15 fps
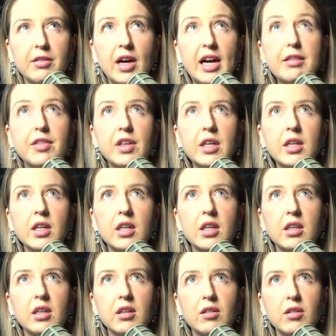I think
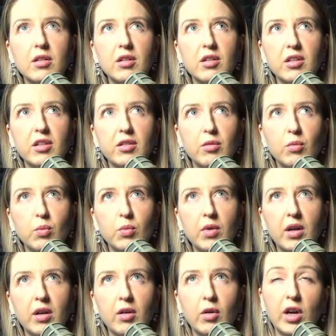
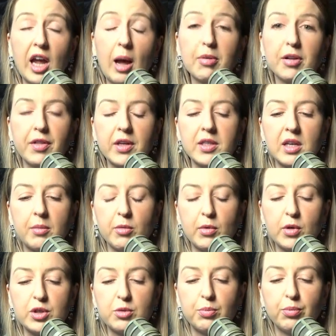a couple of things I'm the
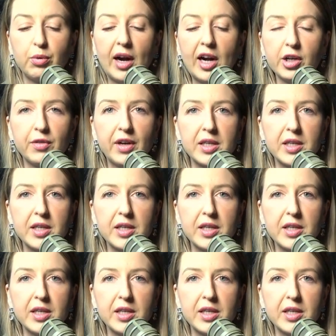most proud of,